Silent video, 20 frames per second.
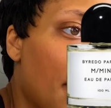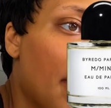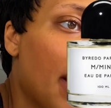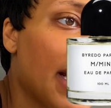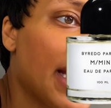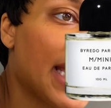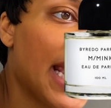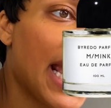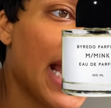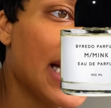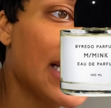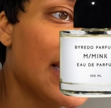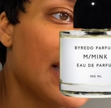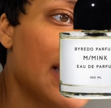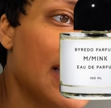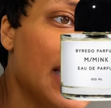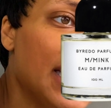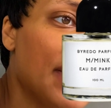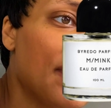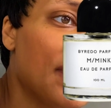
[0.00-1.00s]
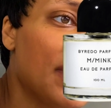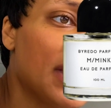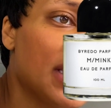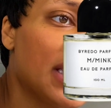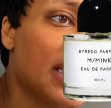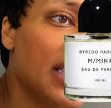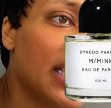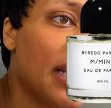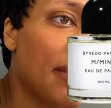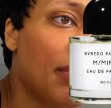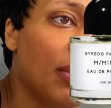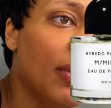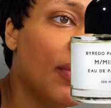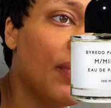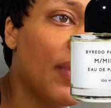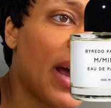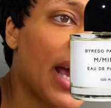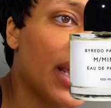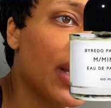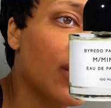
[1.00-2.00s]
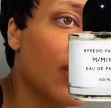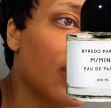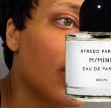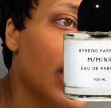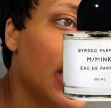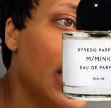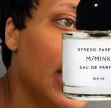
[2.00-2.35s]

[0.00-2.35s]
My cat sniffed the sample vial